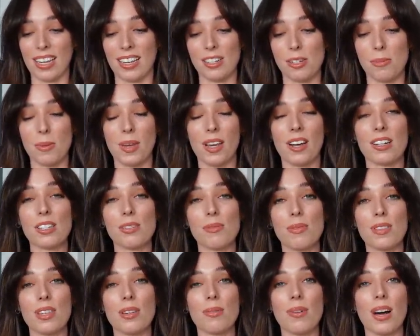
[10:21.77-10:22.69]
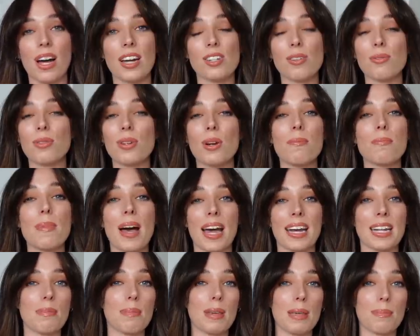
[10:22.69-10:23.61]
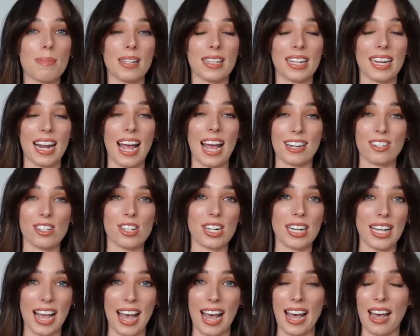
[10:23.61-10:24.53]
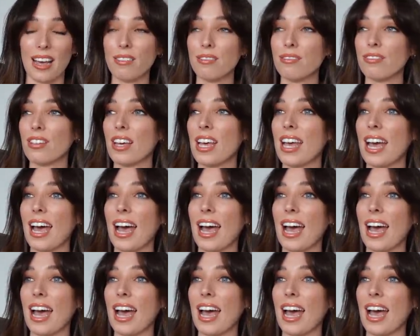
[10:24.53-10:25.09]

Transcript: And to be honest with you, I don't know many people that actually have.